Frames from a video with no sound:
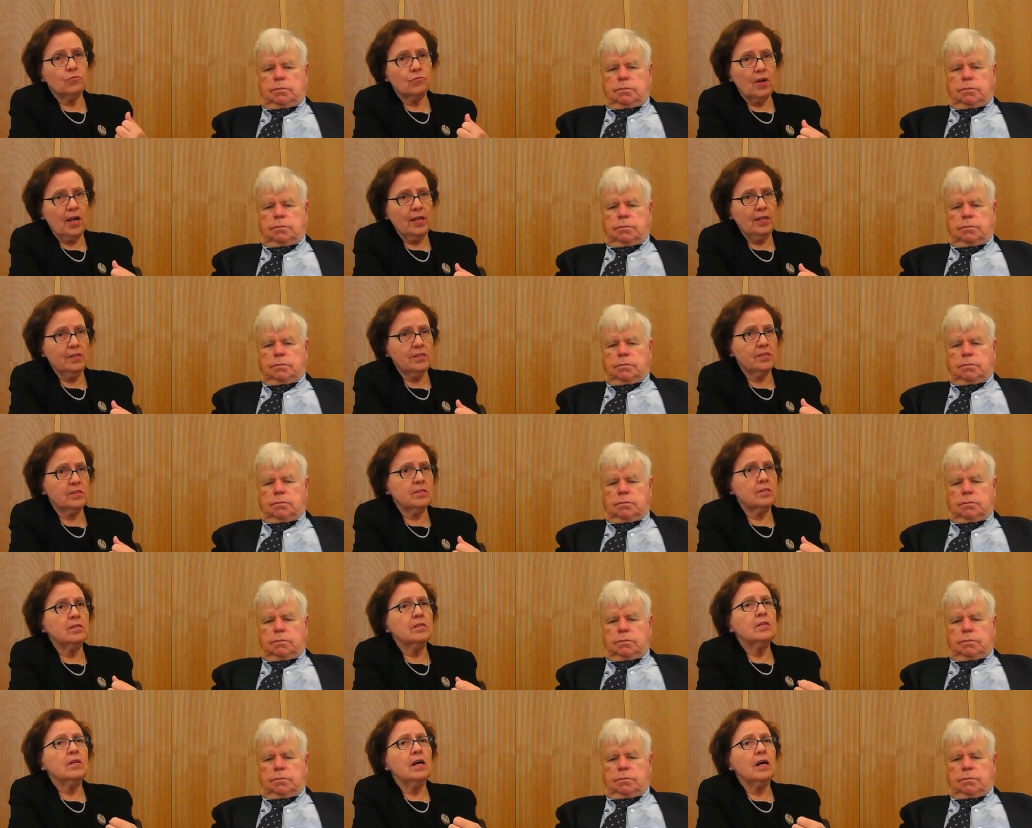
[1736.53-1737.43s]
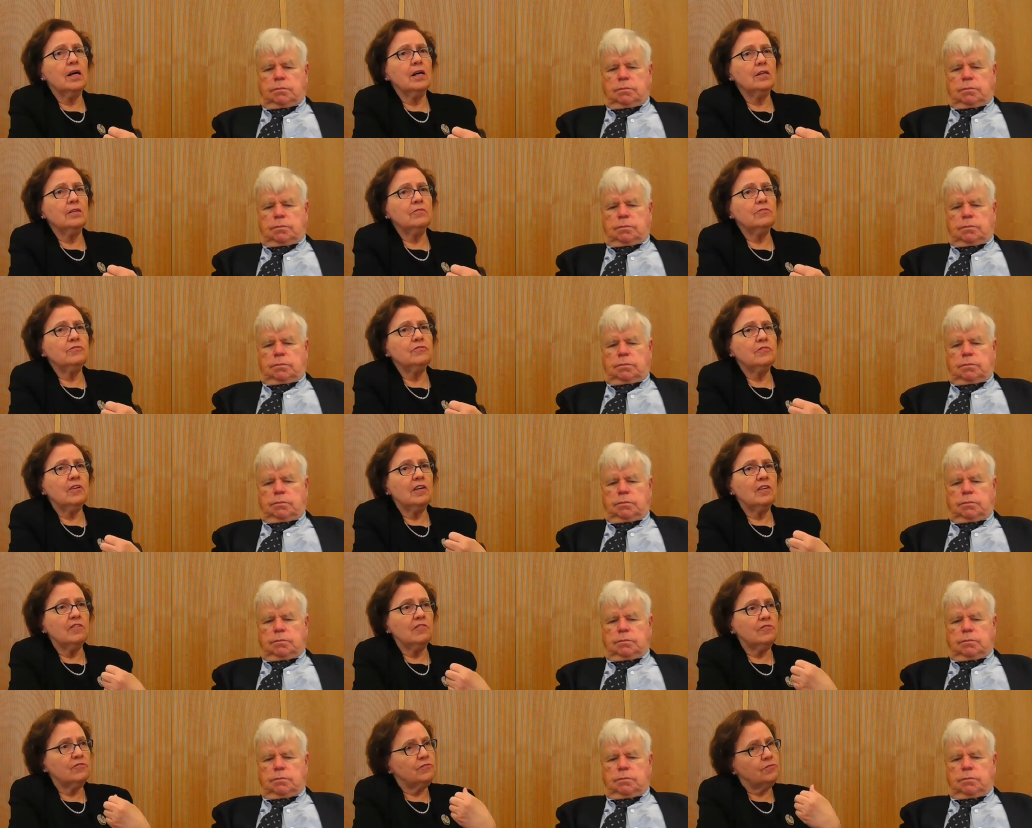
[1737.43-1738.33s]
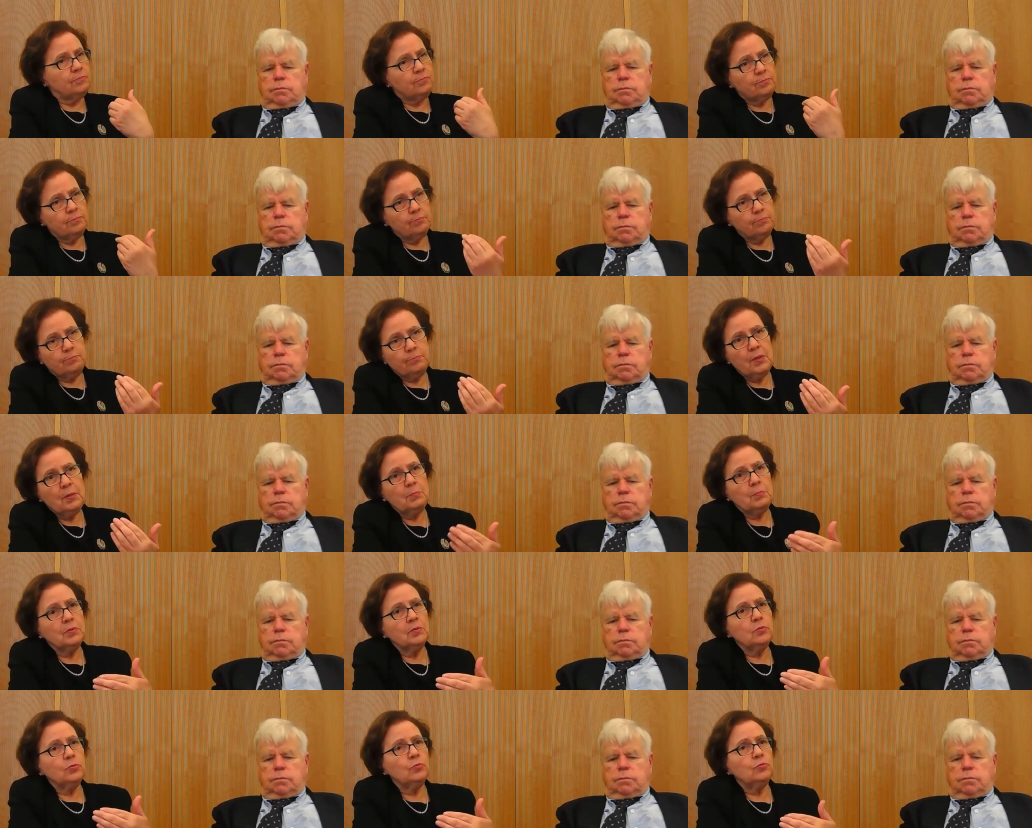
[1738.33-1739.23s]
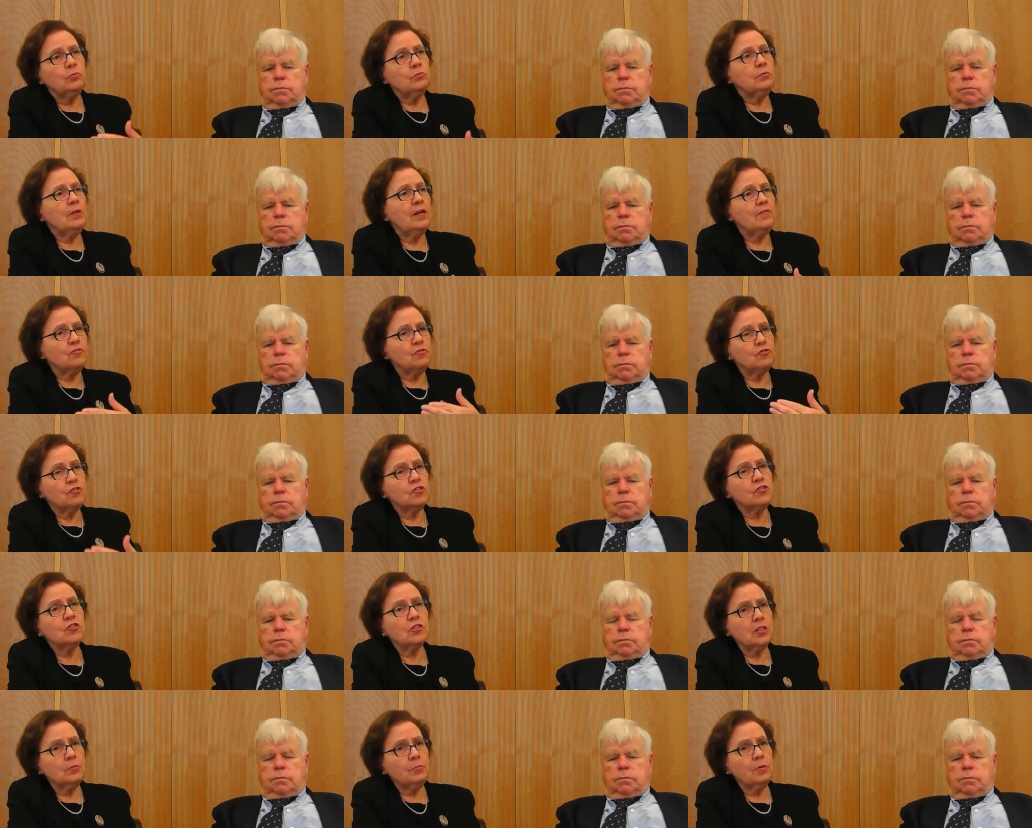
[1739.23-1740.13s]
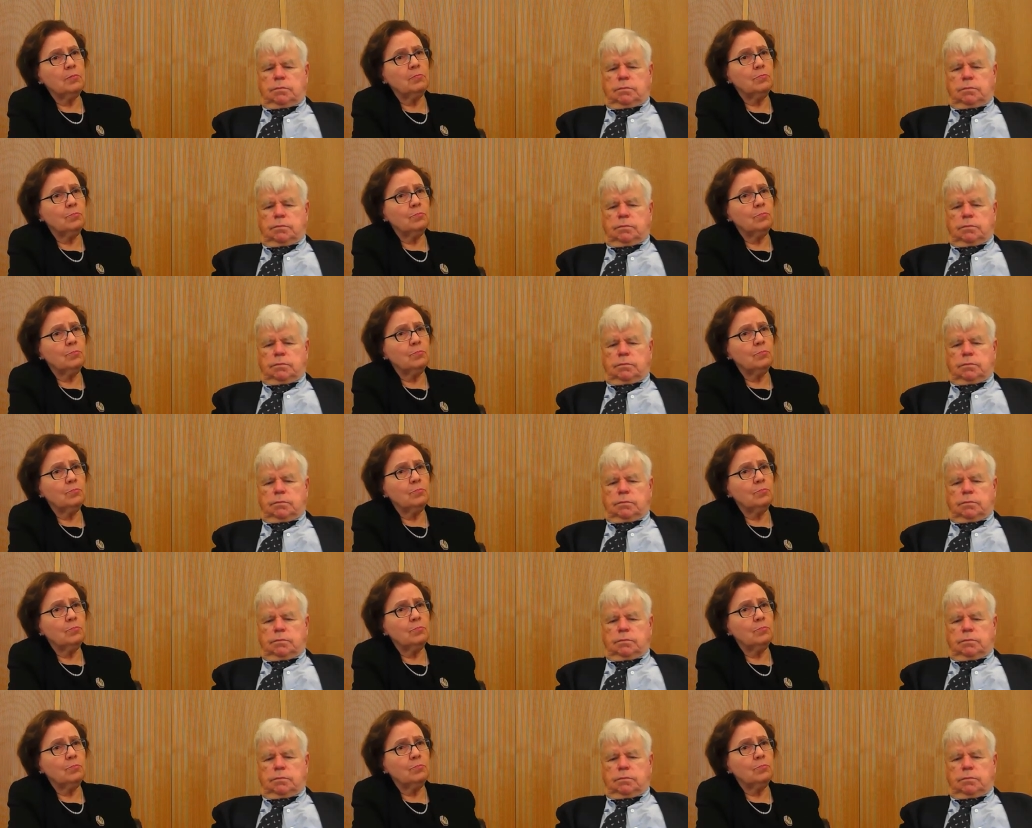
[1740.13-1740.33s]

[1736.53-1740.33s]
Speaker 1: rights of, of people who have traditionally been